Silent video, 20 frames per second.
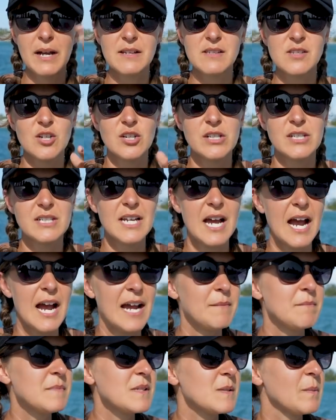at certain
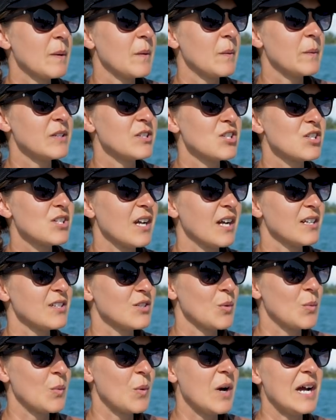times. But we just got
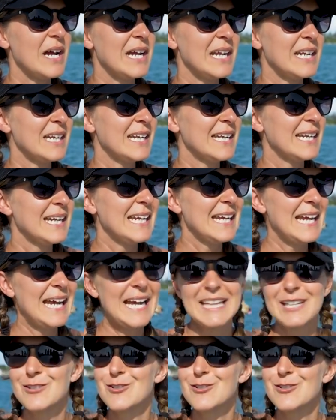to one, and